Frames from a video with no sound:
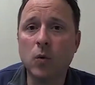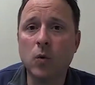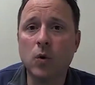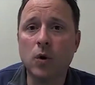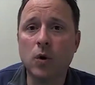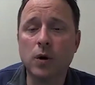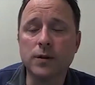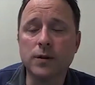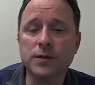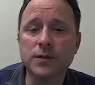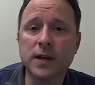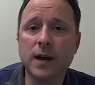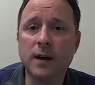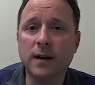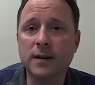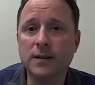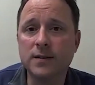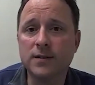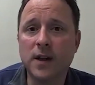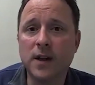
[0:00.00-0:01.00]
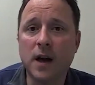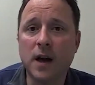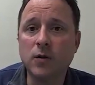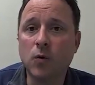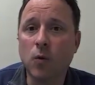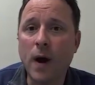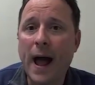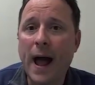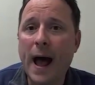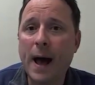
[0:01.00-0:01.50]
or is, is
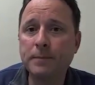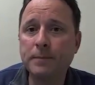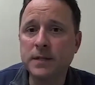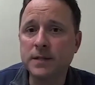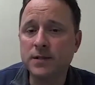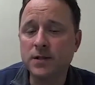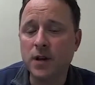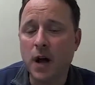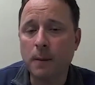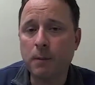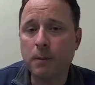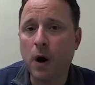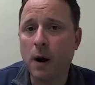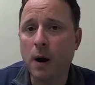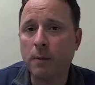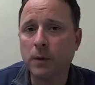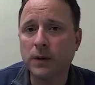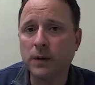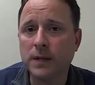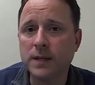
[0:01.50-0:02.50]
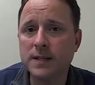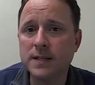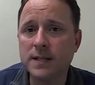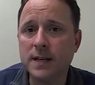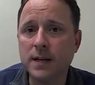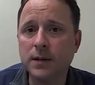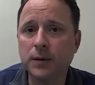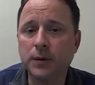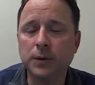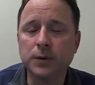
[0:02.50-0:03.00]
unwrapped, is not properly
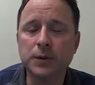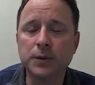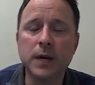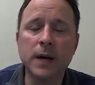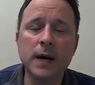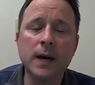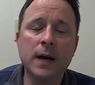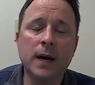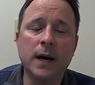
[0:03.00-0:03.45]
sealed.